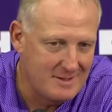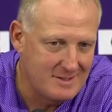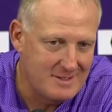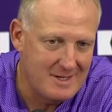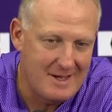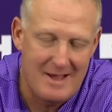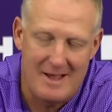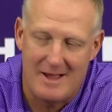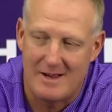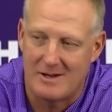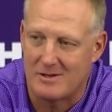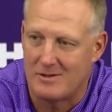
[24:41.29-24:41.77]

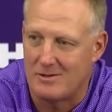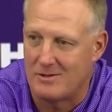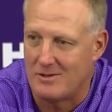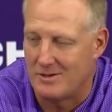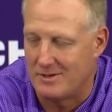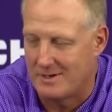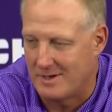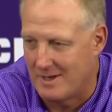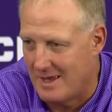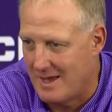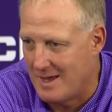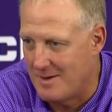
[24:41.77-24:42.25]

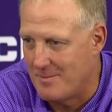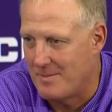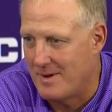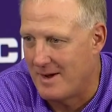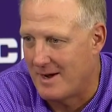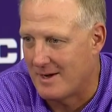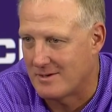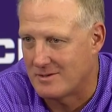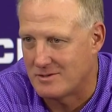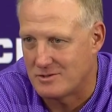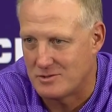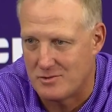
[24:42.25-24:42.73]
tackle and
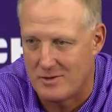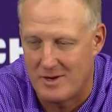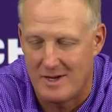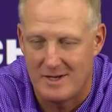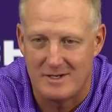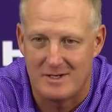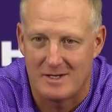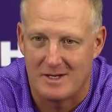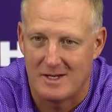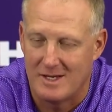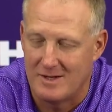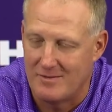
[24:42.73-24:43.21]
linebacker
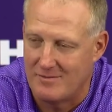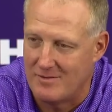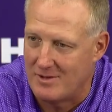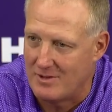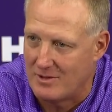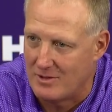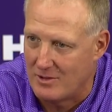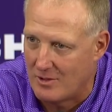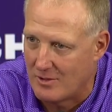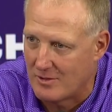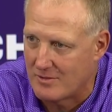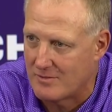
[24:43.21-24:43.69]
trying to give a
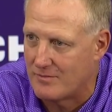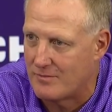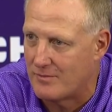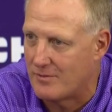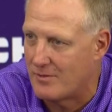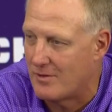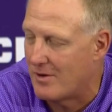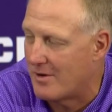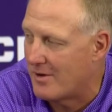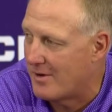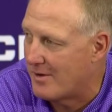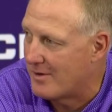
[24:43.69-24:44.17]
look
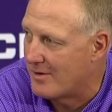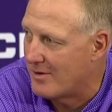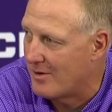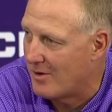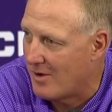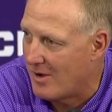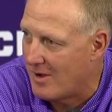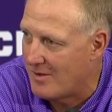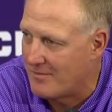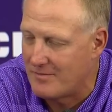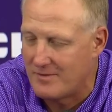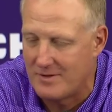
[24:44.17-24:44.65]
for our
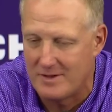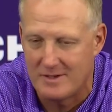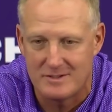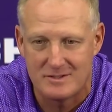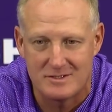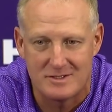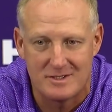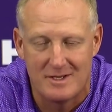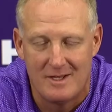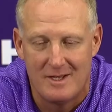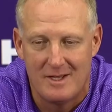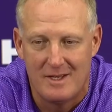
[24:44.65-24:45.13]

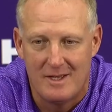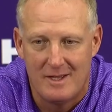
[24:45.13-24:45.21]
offense